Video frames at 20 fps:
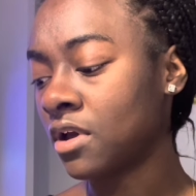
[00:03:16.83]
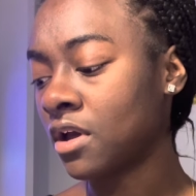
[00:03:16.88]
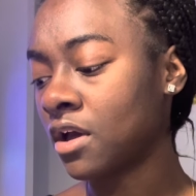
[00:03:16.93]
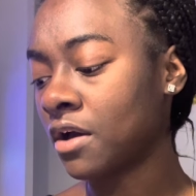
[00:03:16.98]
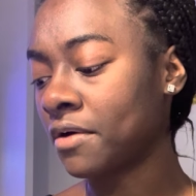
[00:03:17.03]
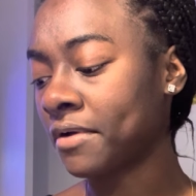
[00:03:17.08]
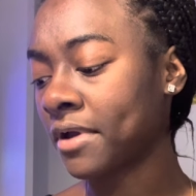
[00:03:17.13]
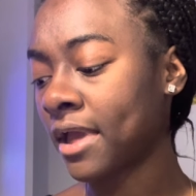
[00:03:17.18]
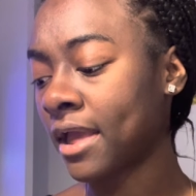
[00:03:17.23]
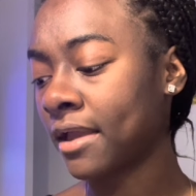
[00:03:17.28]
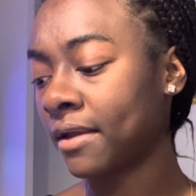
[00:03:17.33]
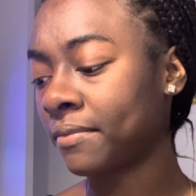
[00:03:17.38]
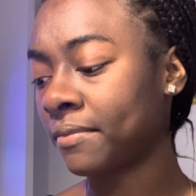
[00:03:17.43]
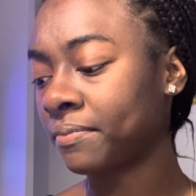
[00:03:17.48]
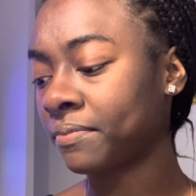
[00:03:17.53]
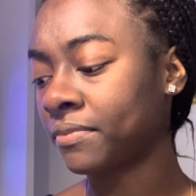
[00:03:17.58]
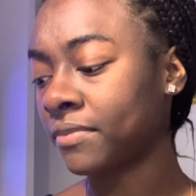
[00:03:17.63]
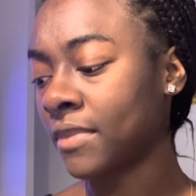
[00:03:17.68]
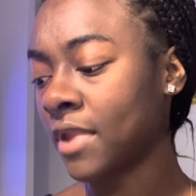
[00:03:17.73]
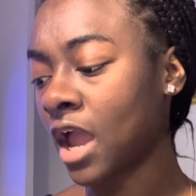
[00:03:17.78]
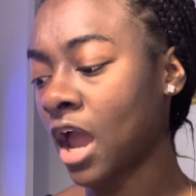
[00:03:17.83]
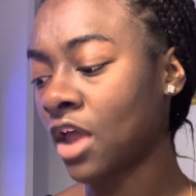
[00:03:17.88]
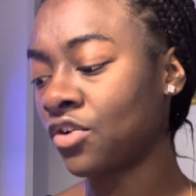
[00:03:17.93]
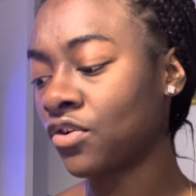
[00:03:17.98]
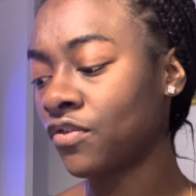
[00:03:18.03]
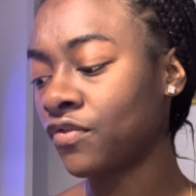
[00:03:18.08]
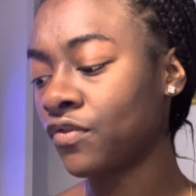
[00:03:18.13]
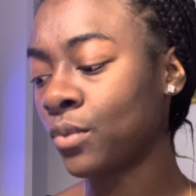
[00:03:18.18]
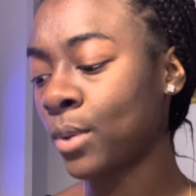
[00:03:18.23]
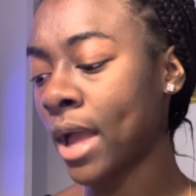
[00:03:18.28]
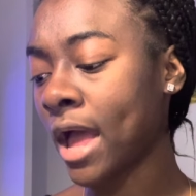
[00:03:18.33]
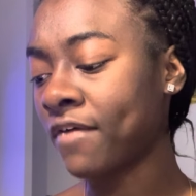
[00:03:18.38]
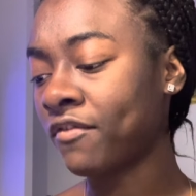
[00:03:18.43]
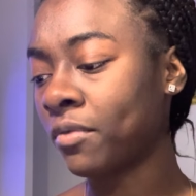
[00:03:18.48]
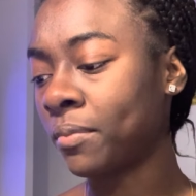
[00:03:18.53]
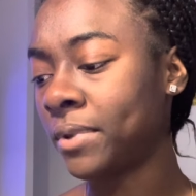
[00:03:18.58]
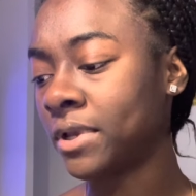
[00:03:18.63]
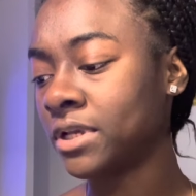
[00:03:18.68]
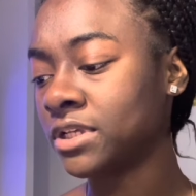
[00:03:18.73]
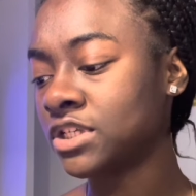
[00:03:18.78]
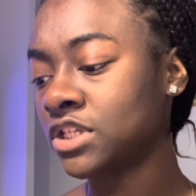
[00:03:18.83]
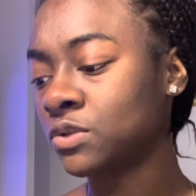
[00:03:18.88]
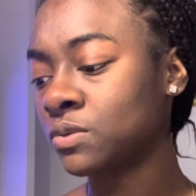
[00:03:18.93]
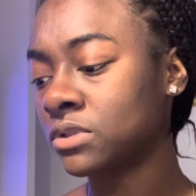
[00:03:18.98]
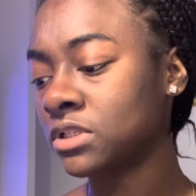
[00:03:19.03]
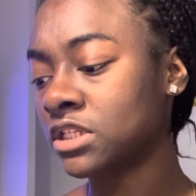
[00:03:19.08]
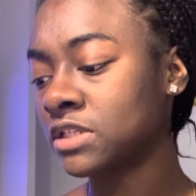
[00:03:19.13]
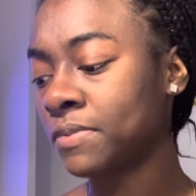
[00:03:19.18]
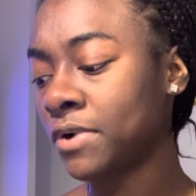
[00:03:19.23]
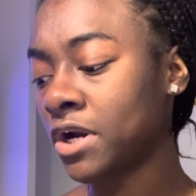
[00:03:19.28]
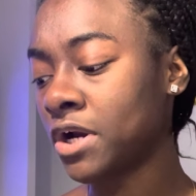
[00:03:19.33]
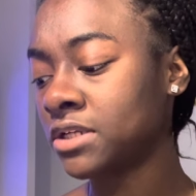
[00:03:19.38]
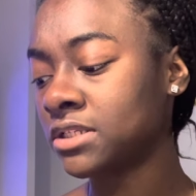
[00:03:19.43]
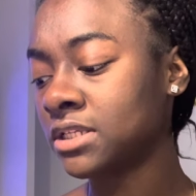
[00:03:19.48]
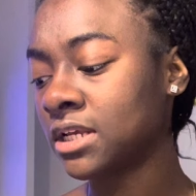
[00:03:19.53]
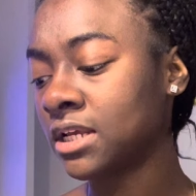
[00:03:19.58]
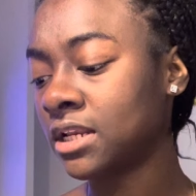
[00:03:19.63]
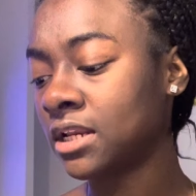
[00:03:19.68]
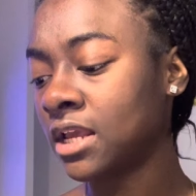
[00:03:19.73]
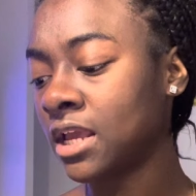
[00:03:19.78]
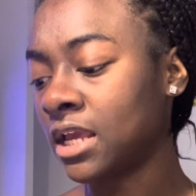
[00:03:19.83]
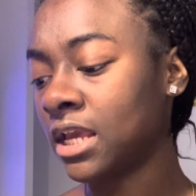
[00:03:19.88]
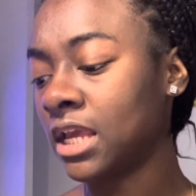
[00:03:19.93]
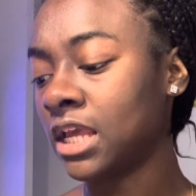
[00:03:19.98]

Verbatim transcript: okay I don't know if you could have a business with this person,